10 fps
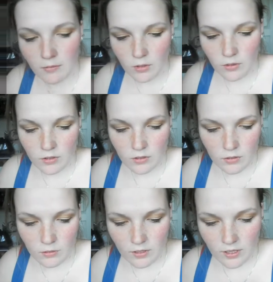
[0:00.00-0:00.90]
going to
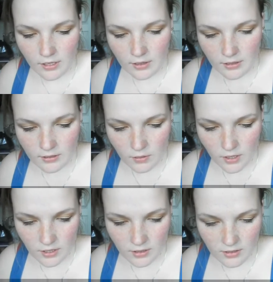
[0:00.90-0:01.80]
do it like this so
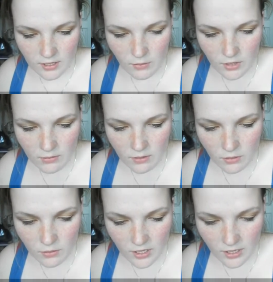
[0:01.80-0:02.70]
I can see what I'm
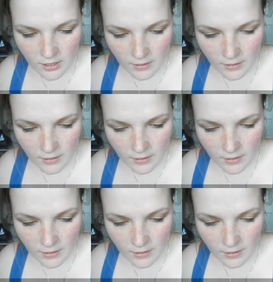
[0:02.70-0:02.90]
doing.